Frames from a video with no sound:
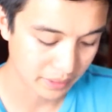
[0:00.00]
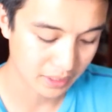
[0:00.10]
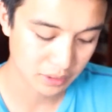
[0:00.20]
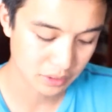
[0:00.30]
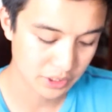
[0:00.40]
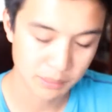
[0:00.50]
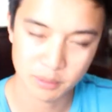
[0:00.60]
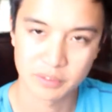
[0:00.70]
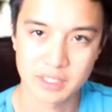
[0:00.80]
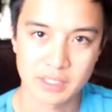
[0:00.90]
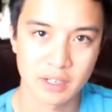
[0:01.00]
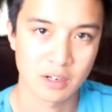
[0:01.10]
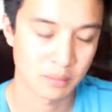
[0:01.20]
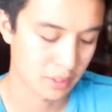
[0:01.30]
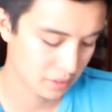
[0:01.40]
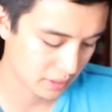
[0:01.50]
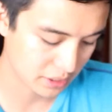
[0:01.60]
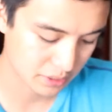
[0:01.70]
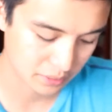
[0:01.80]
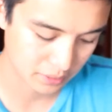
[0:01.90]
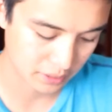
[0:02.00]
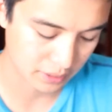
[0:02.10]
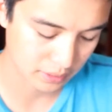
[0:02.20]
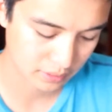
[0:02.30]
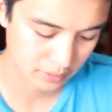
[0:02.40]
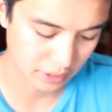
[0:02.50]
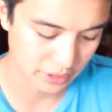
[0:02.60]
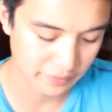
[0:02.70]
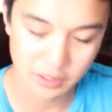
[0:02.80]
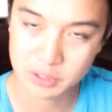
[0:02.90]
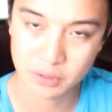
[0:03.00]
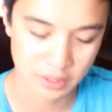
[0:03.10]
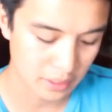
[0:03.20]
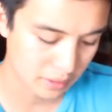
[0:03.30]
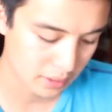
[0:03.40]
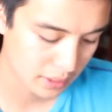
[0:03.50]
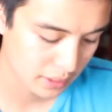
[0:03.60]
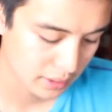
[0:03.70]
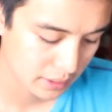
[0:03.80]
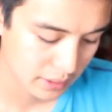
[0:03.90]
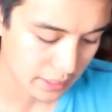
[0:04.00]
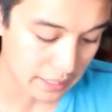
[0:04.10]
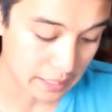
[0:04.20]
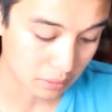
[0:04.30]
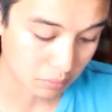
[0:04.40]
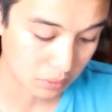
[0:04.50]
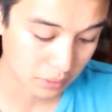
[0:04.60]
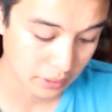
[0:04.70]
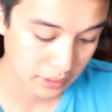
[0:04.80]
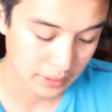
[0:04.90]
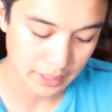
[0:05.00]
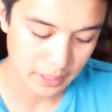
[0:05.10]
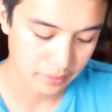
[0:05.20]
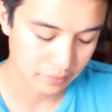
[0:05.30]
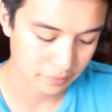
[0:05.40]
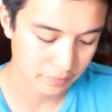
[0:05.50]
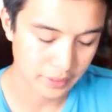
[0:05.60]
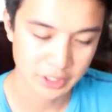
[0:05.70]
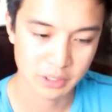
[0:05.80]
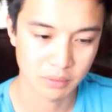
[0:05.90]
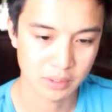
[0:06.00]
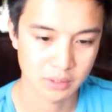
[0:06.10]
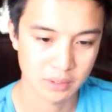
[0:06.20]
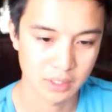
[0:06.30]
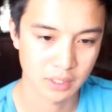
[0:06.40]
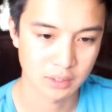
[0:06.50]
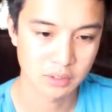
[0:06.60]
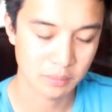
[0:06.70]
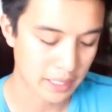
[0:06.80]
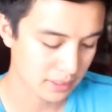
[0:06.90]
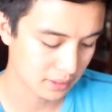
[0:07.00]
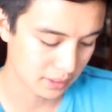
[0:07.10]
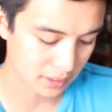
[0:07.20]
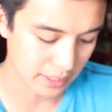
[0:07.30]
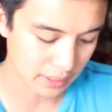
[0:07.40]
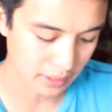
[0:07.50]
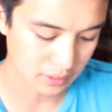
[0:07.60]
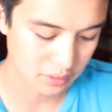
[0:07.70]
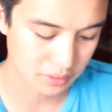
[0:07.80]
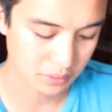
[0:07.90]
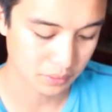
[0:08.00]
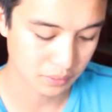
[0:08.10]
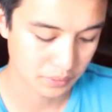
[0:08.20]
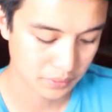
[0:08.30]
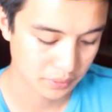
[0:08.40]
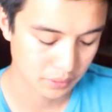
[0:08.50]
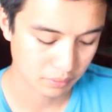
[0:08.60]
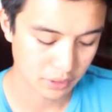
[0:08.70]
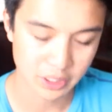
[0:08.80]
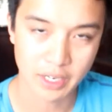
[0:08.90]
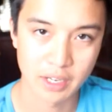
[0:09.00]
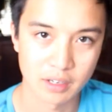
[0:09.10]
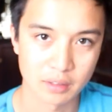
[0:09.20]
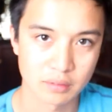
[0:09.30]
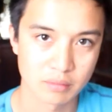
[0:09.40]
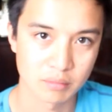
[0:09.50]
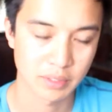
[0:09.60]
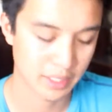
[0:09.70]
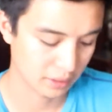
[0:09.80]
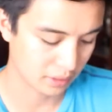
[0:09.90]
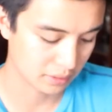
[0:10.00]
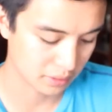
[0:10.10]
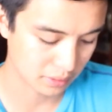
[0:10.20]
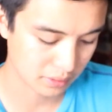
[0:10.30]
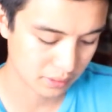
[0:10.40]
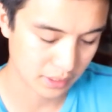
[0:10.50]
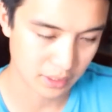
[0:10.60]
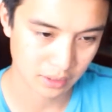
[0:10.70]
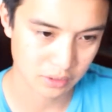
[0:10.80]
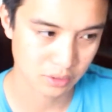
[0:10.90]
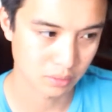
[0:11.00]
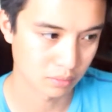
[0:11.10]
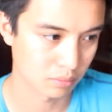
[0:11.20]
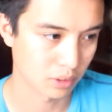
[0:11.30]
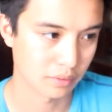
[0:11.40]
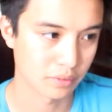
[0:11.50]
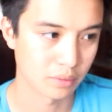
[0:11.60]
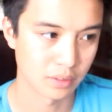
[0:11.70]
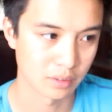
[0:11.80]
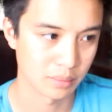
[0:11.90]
internship over at Sky Harbor International Air Traffic Control Tower. I had work. I actually work in 2 capacities at ASU, which I plan concerts, and I also work for one of the